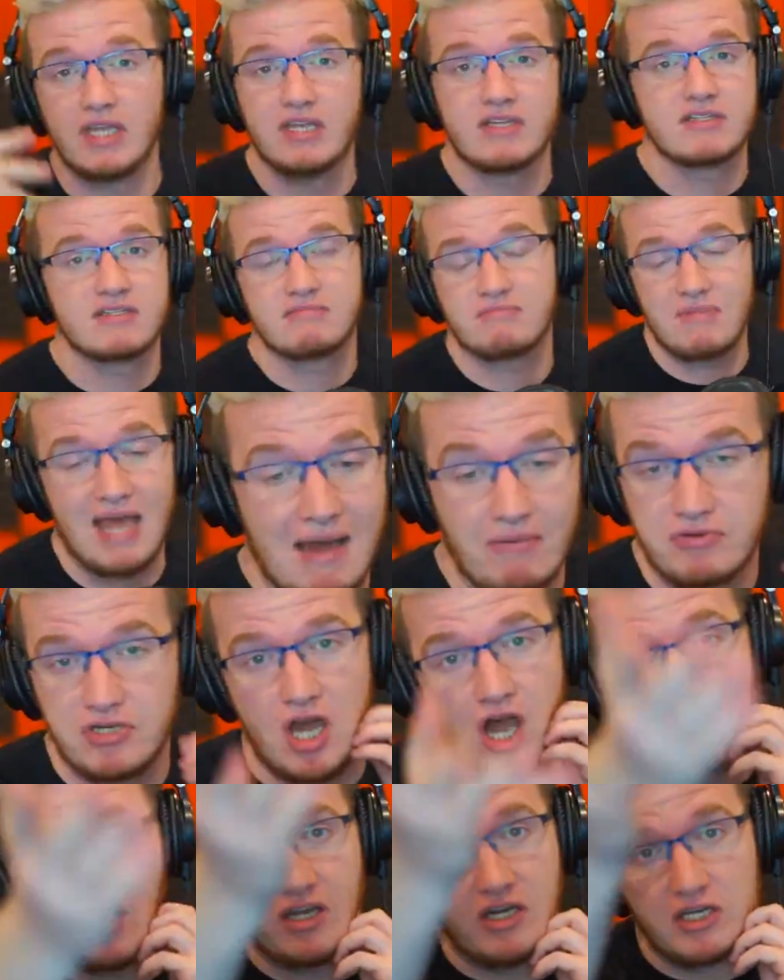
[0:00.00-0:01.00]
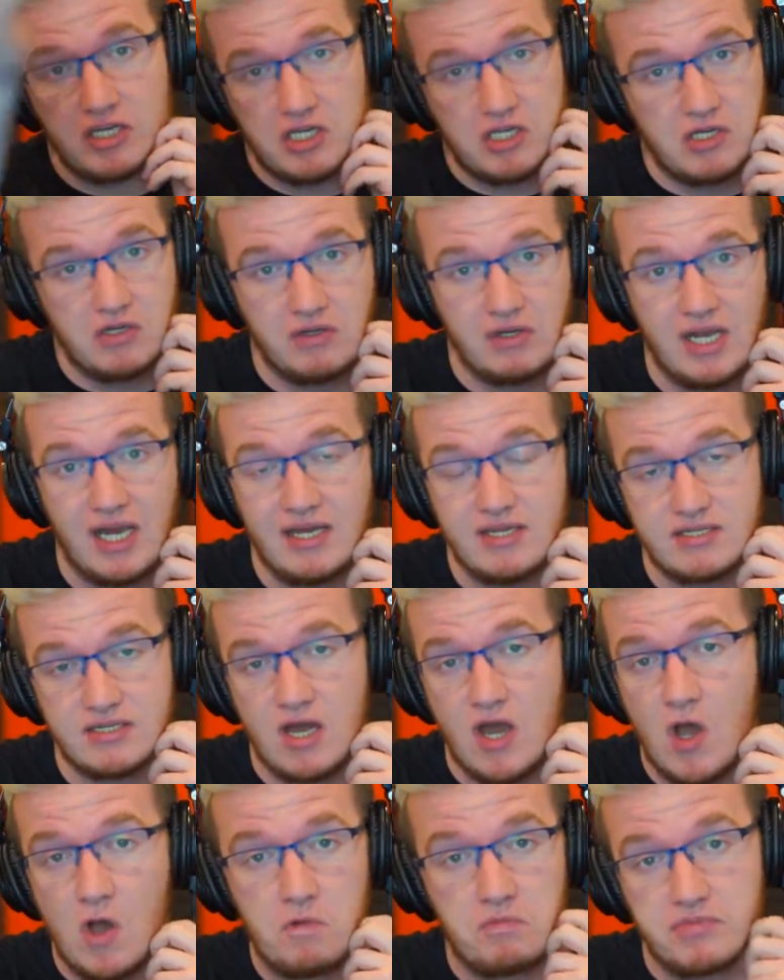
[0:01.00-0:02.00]
this, I'm talking to you guys.
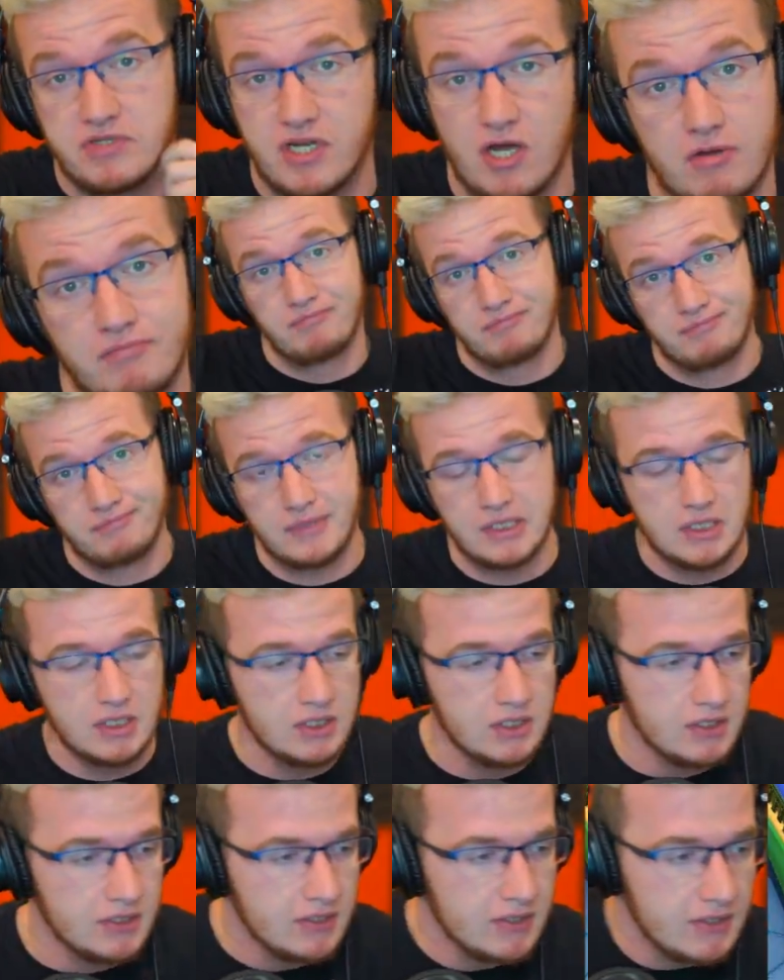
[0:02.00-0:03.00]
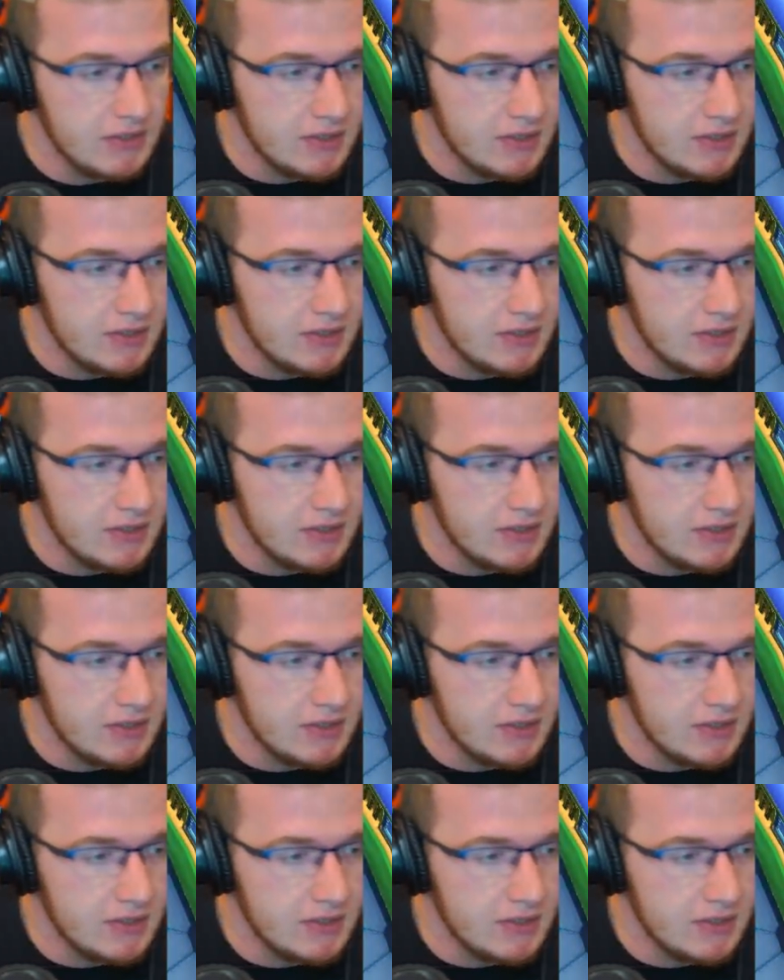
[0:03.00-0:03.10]
I, I did, so. What?